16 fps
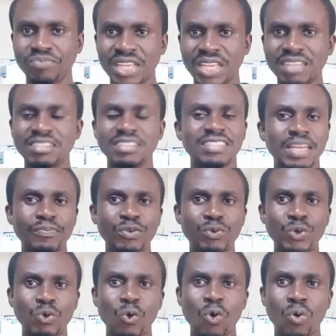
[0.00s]
is something
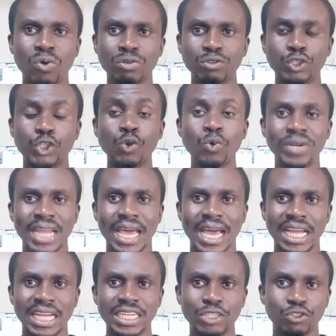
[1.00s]
we call shoulder
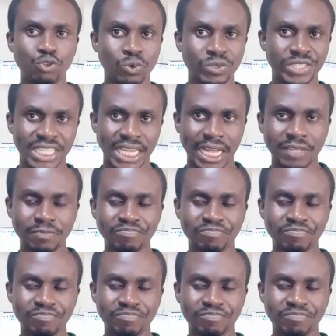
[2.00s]
dystocia.